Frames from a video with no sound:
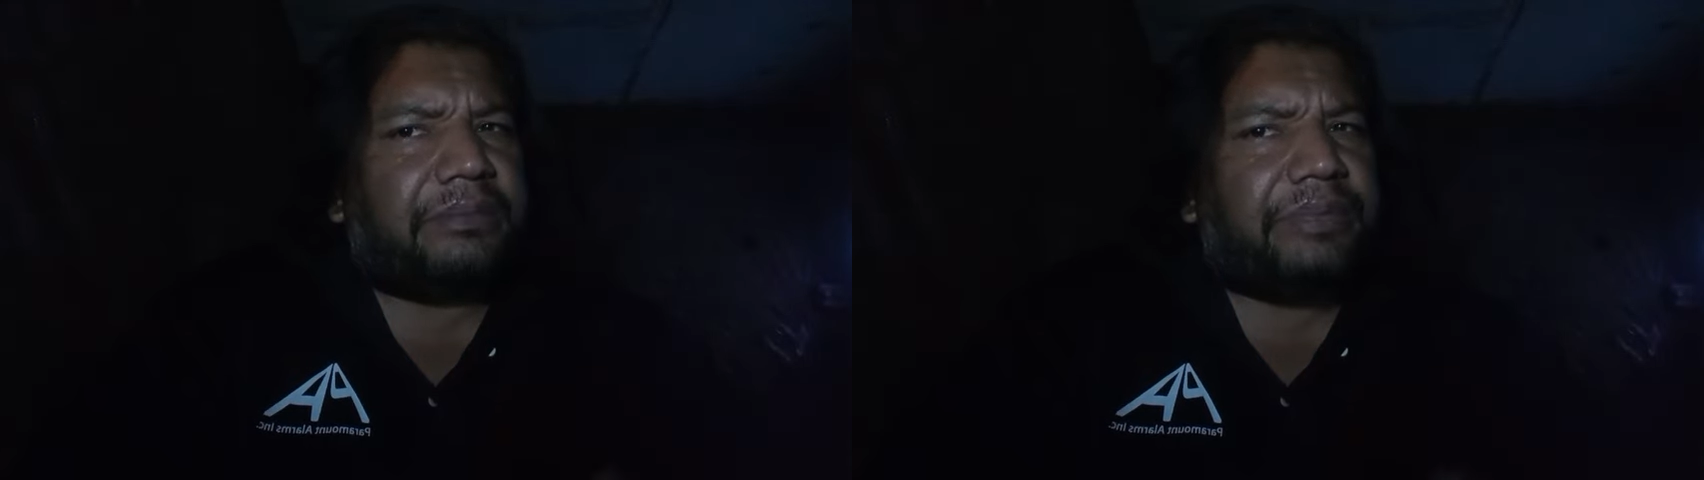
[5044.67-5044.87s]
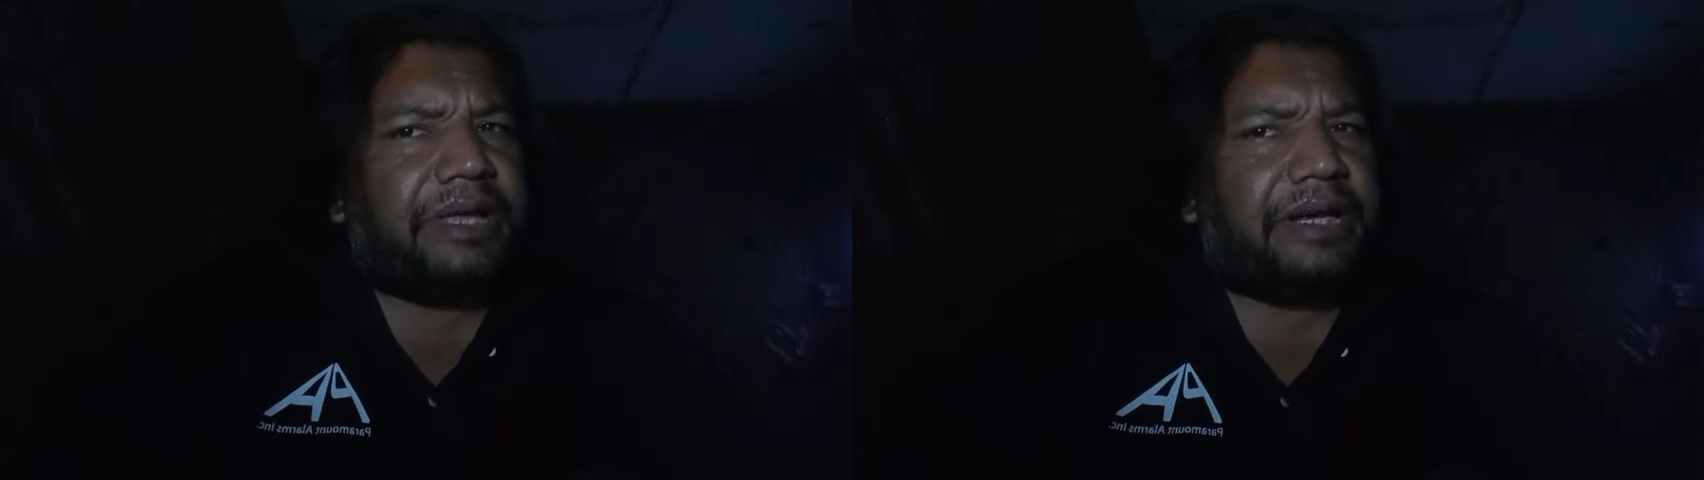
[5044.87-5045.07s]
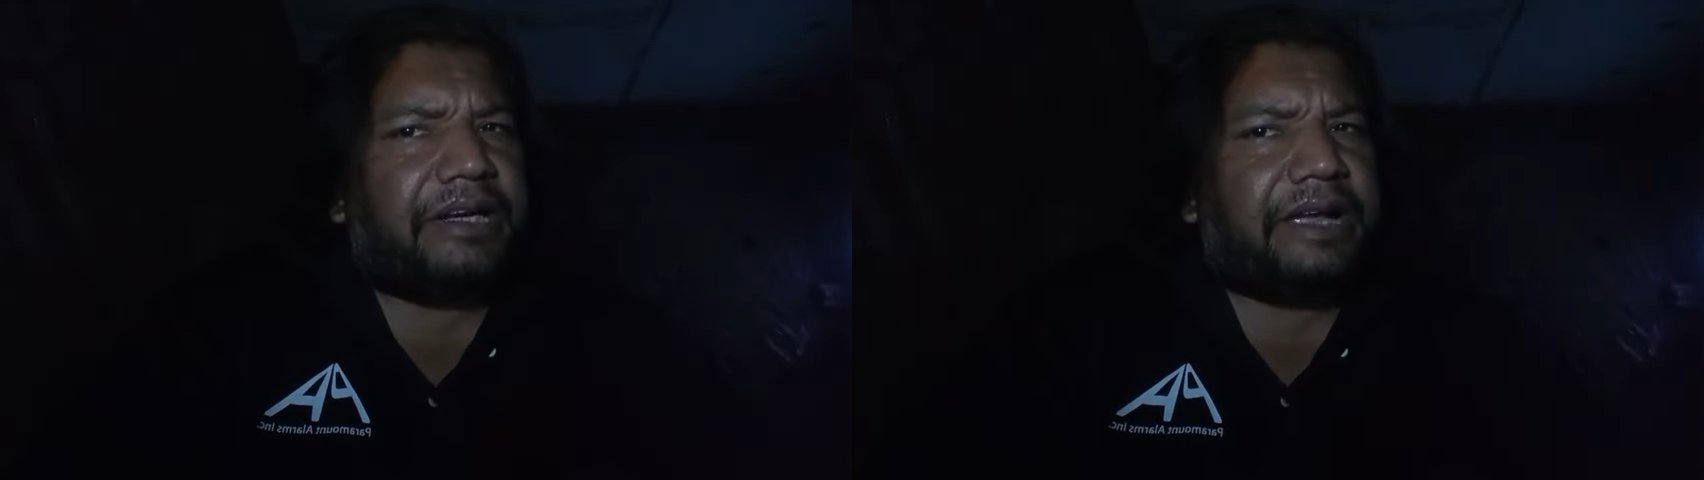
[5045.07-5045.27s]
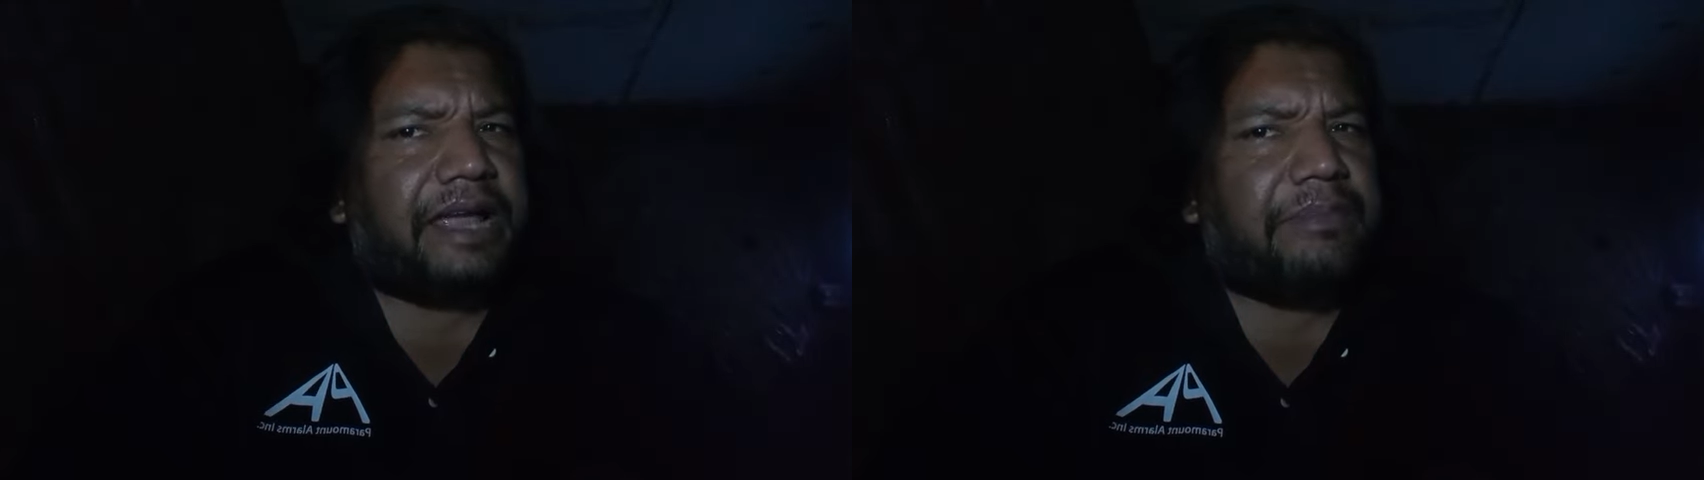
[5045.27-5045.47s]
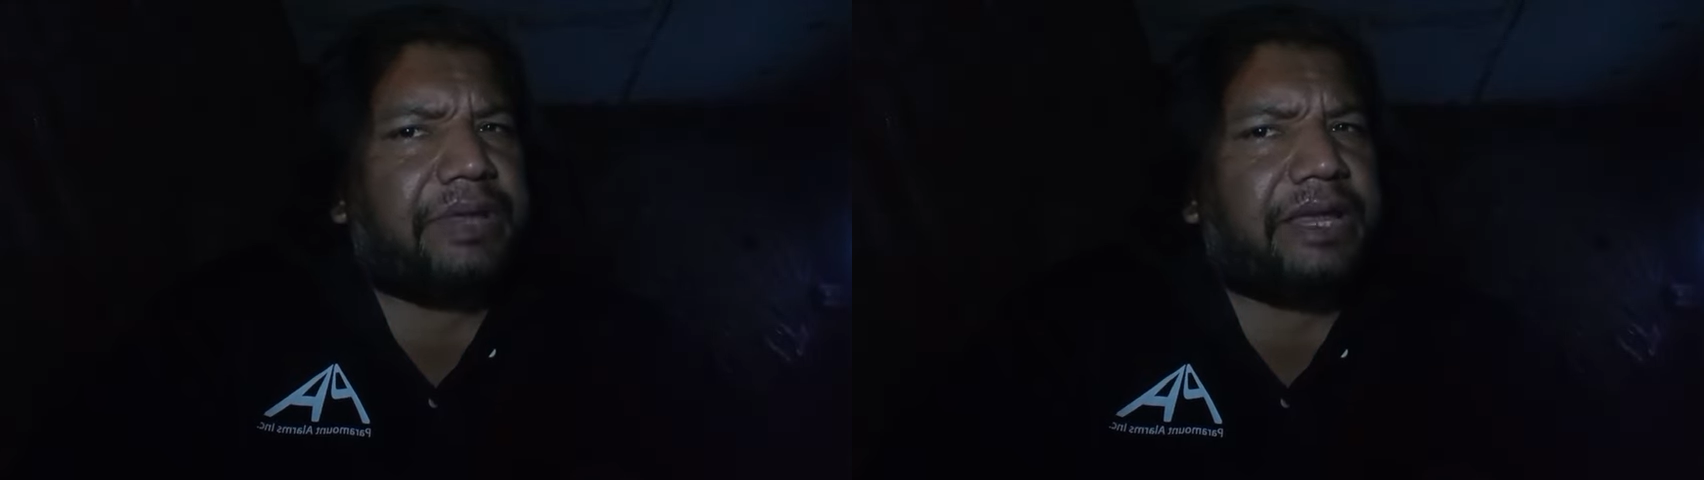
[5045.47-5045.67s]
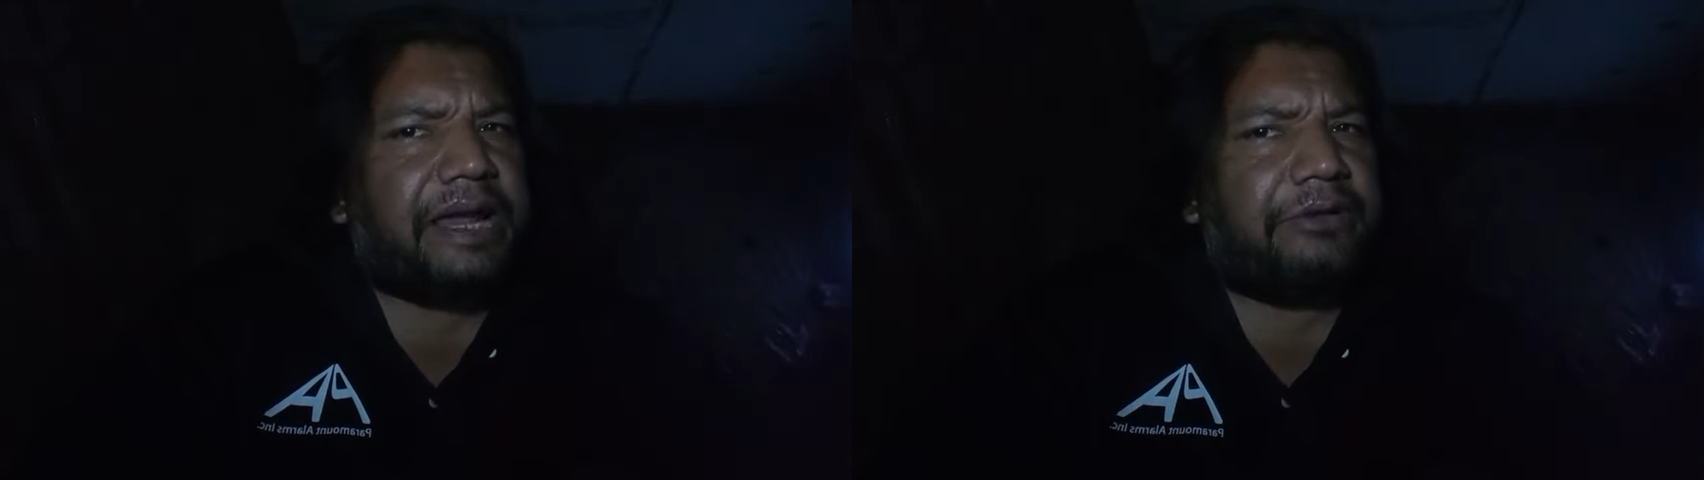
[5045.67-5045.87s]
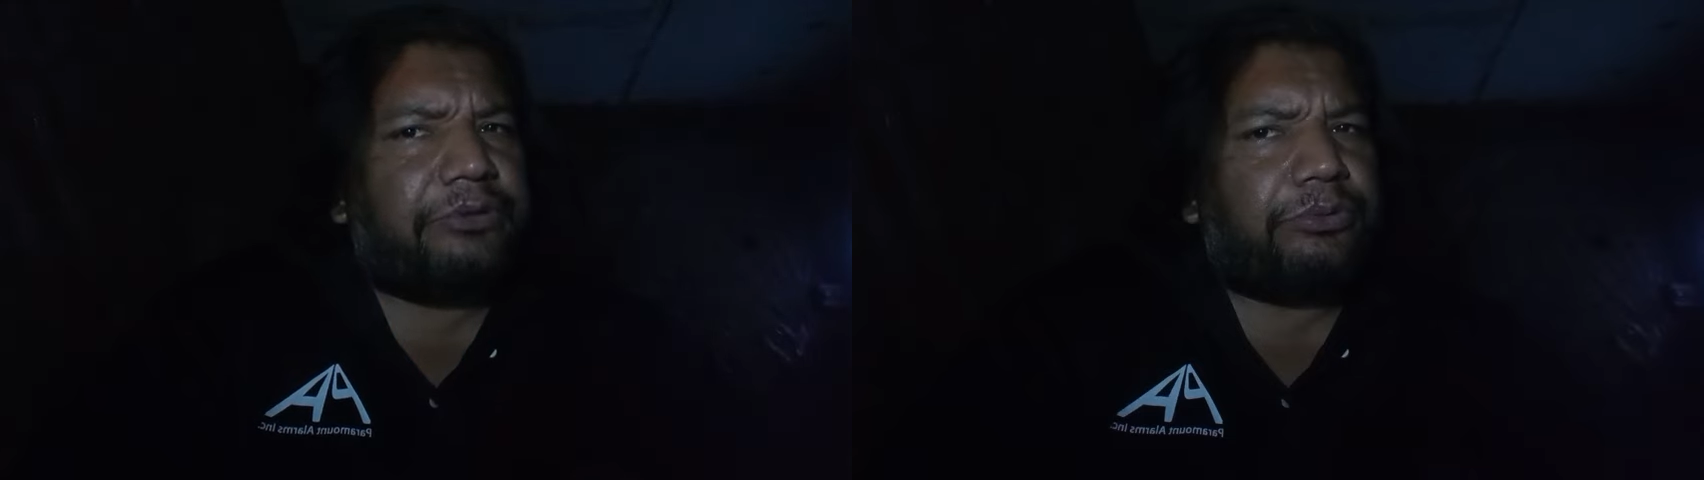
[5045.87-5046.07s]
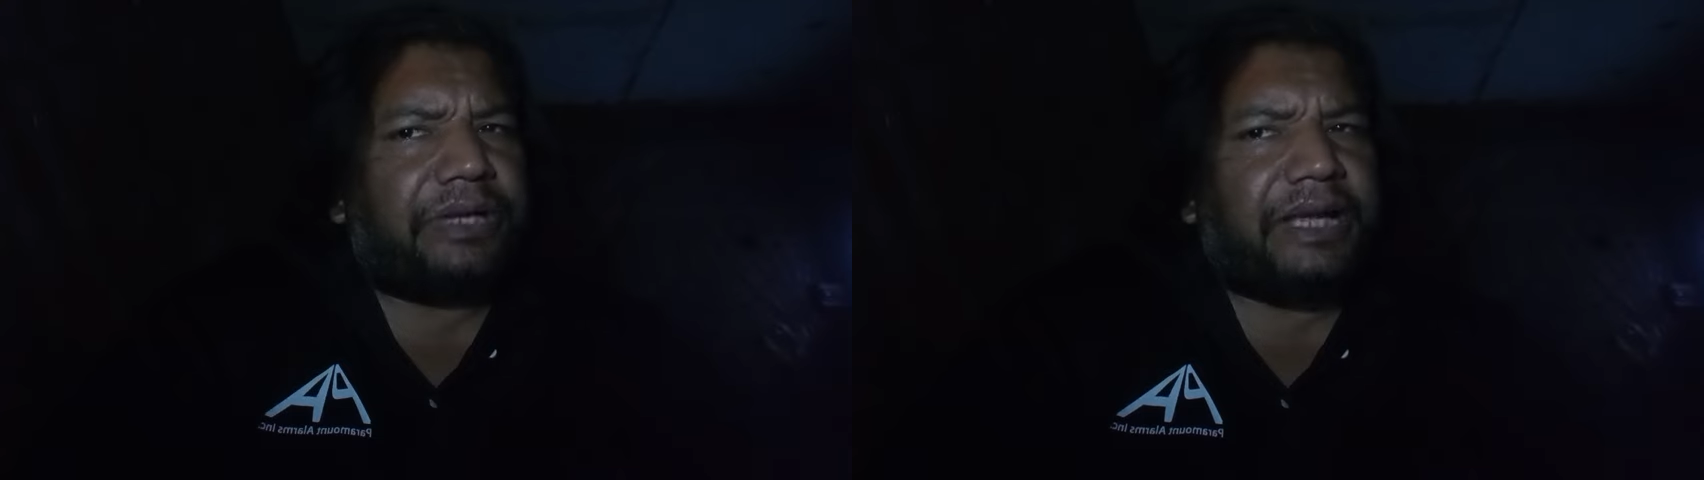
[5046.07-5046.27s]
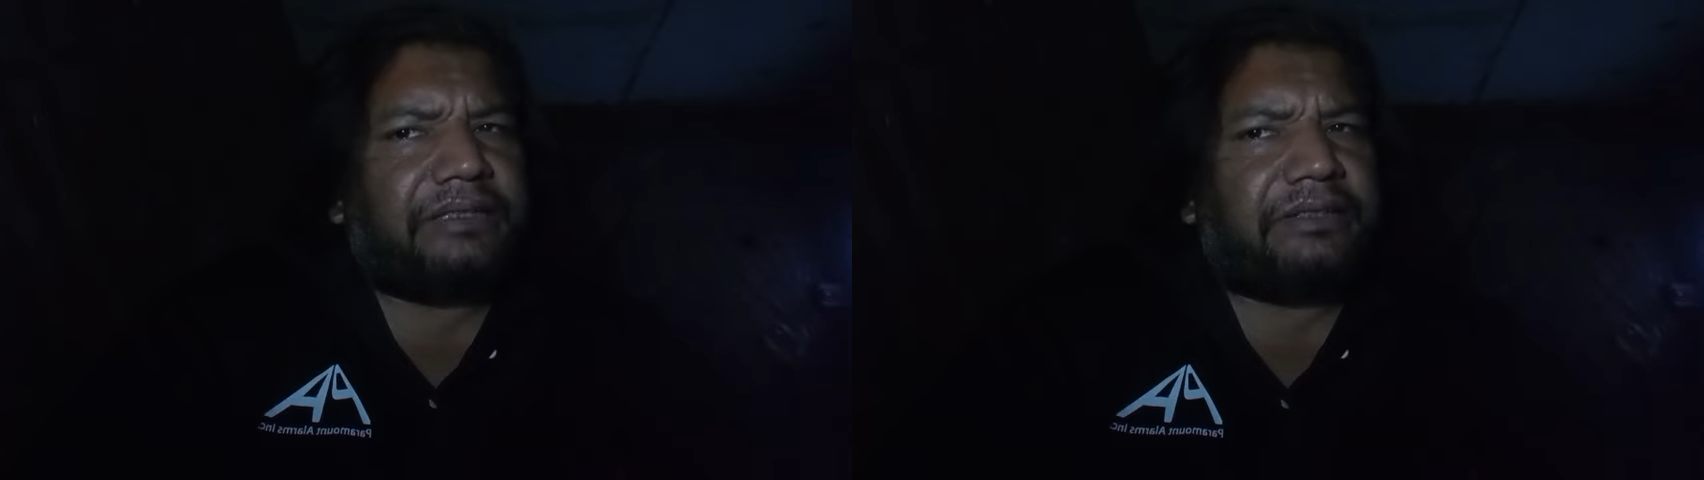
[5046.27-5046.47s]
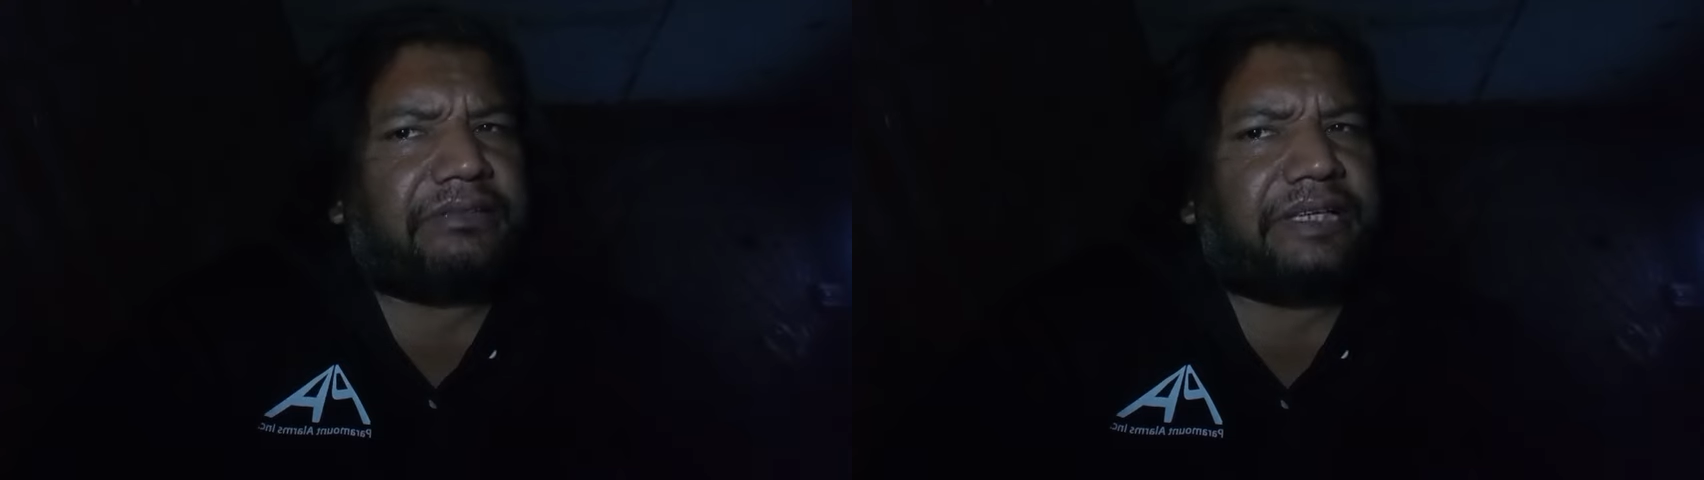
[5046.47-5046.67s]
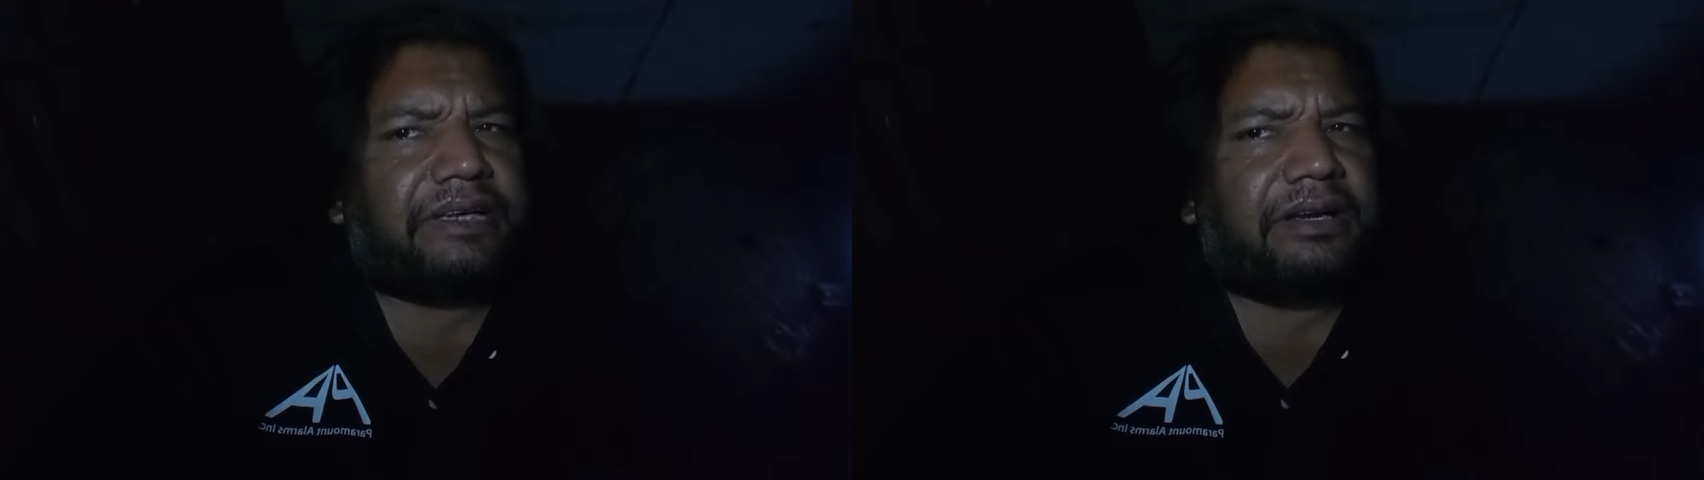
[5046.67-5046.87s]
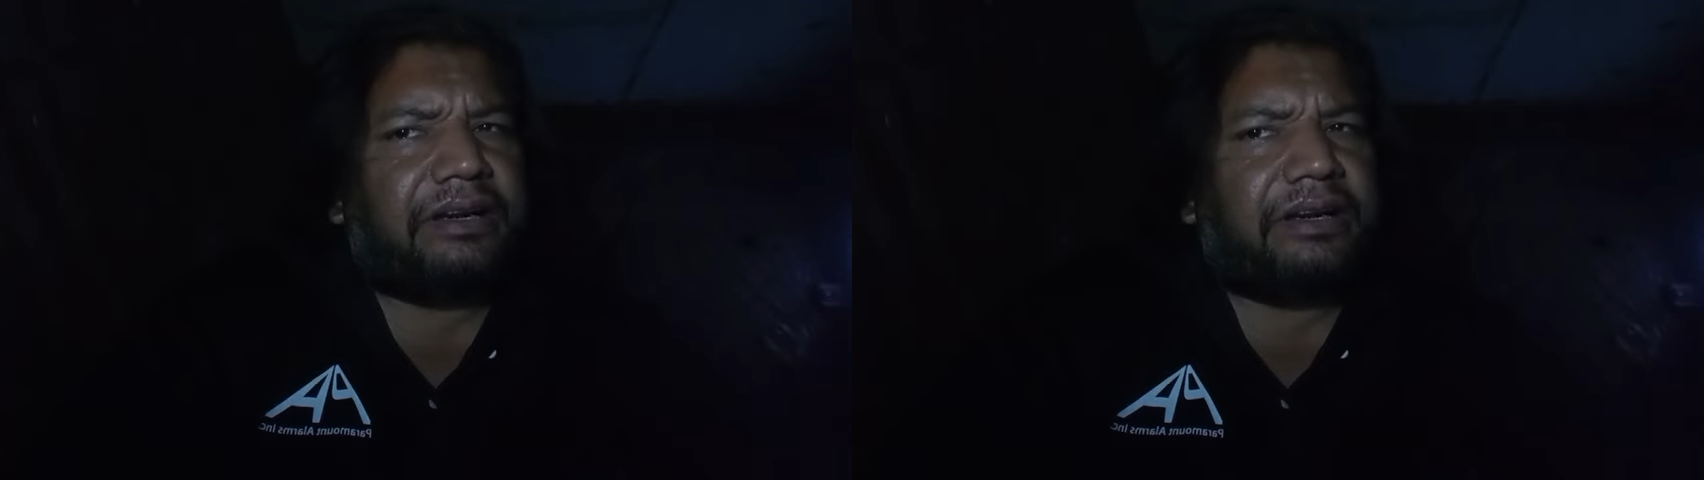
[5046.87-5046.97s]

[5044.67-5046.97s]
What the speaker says: married Amy and together they